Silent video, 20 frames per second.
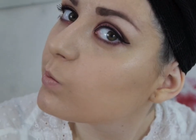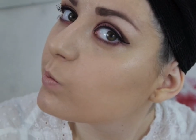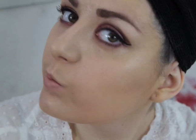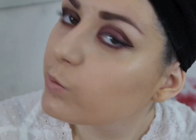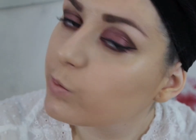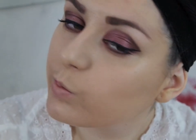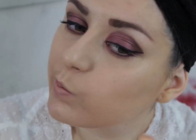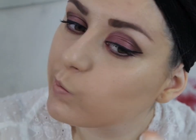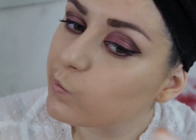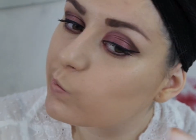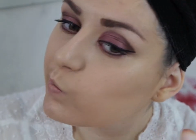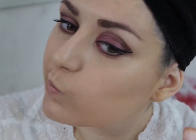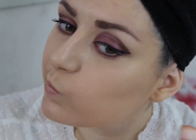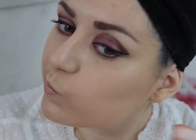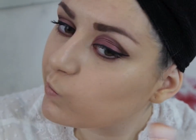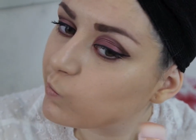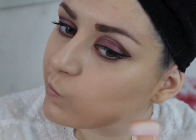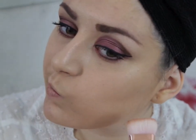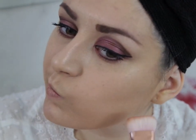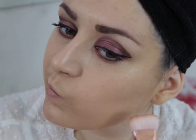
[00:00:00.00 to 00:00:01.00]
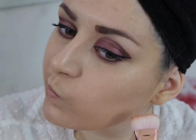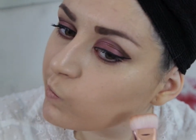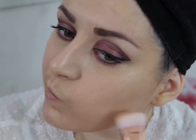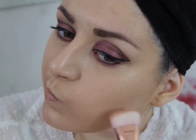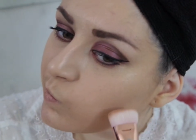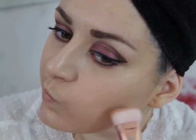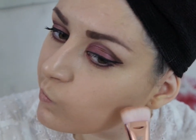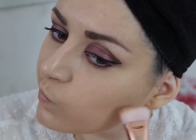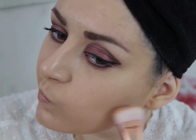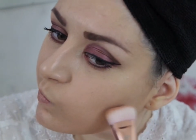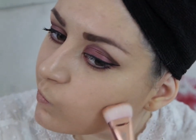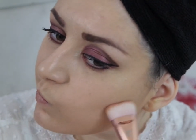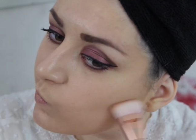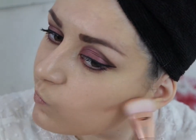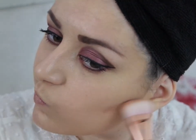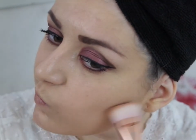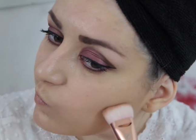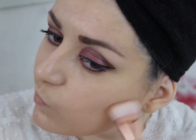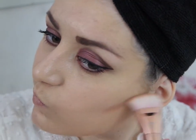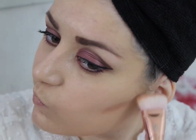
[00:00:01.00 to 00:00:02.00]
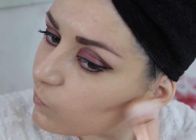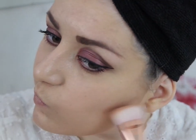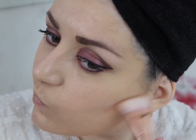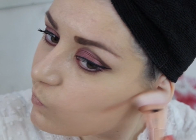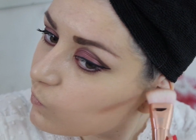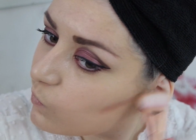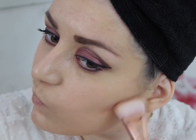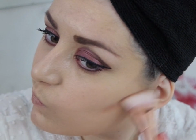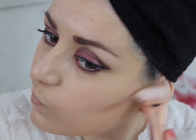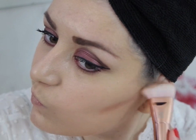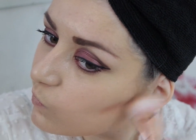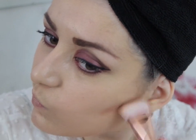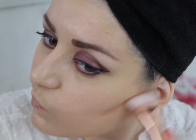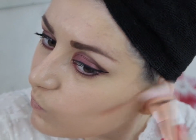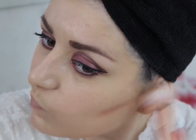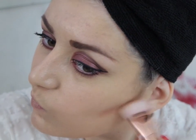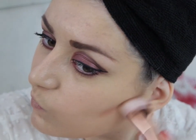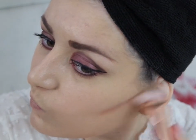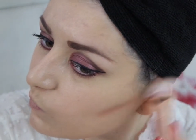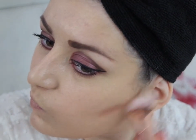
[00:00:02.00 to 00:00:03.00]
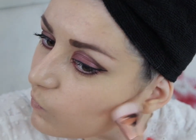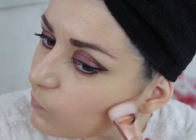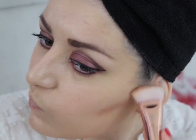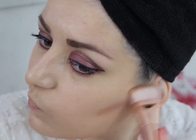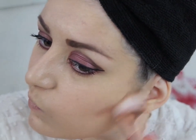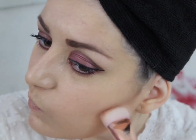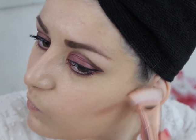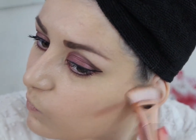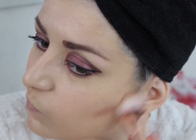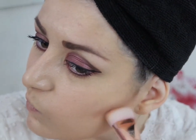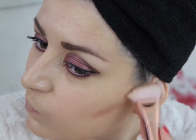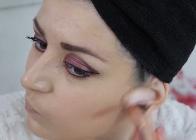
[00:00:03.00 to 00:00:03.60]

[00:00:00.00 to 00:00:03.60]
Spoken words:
Once my brows are all plumped and shaded in, I will then just take my